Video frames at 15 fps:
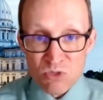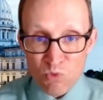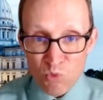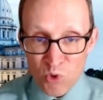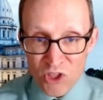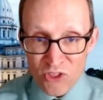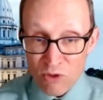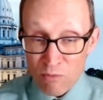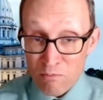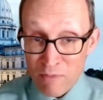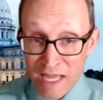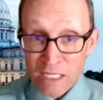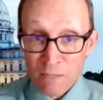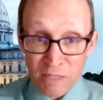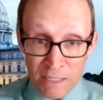with
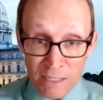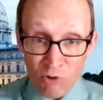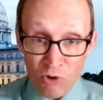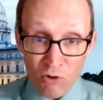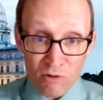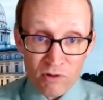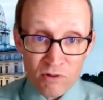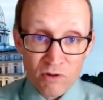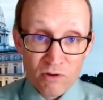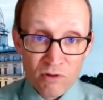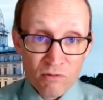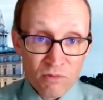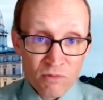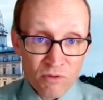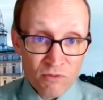many people,
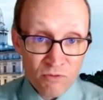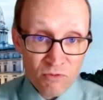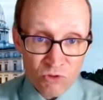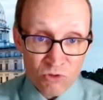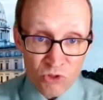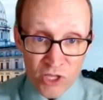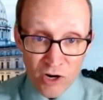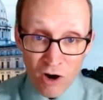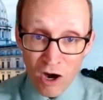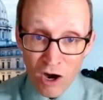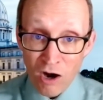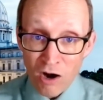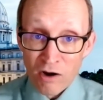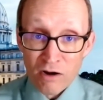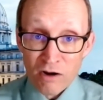there
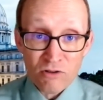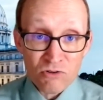are